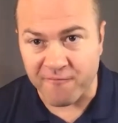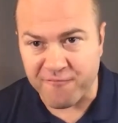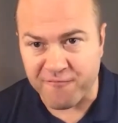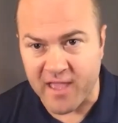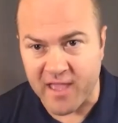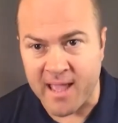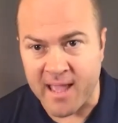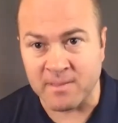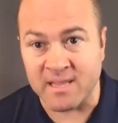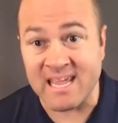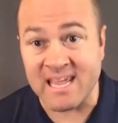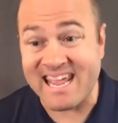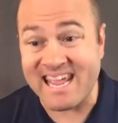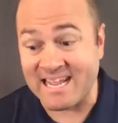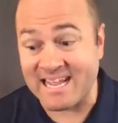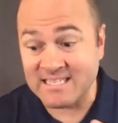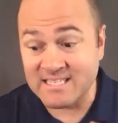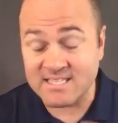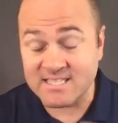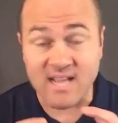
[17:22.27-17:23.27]
family
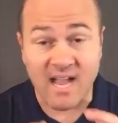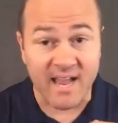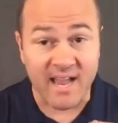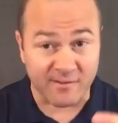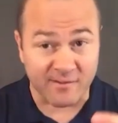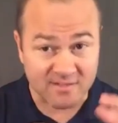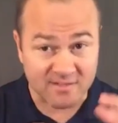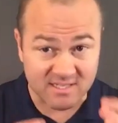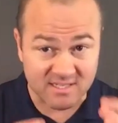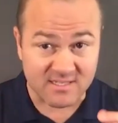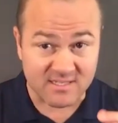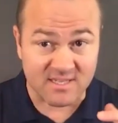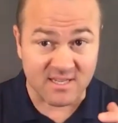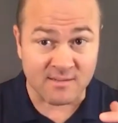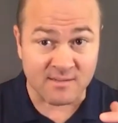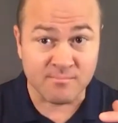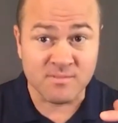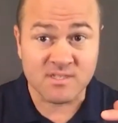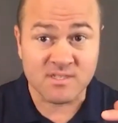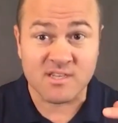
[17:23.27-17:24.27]
inside of
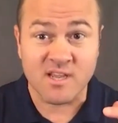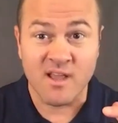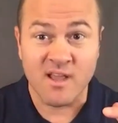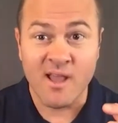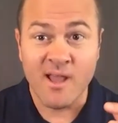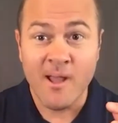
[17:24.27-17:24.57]
systems